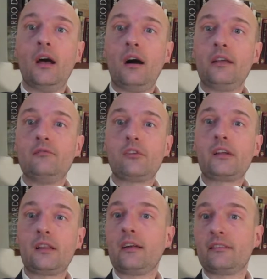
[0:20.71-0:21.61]
I
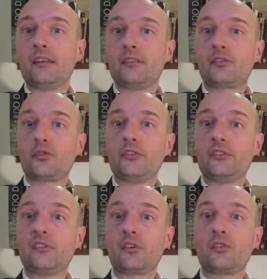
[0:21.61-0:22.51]
realized it sort
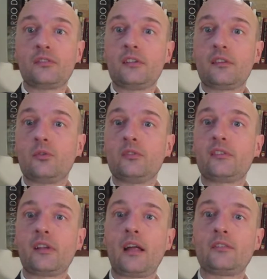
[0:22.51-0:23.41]
of deserves its own
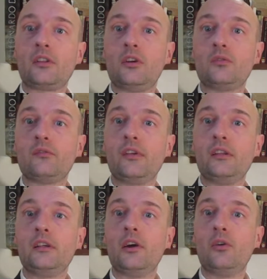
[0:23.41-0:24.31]
standalone
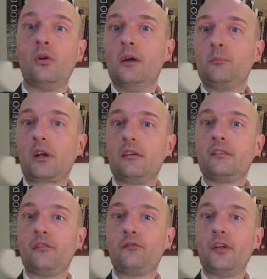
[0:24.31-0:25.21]
video
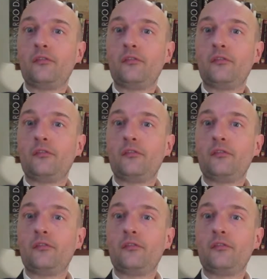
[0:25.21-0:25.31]
because if,